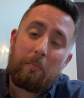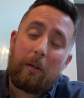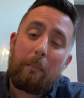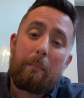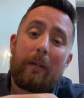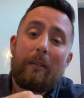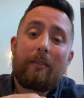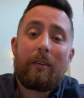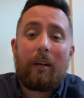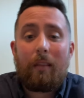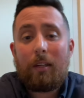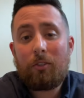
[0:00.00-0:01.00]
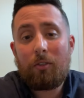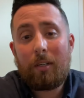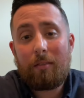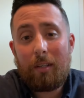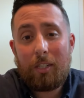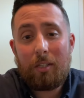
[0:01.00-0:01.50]
But a big side of that
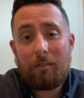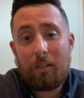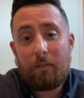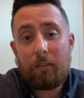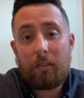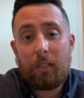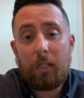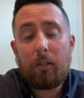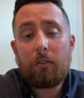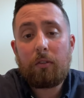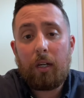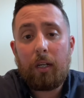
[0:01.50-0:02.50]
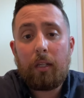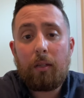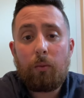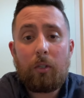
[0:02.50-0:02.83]
transaction is obviously the other side,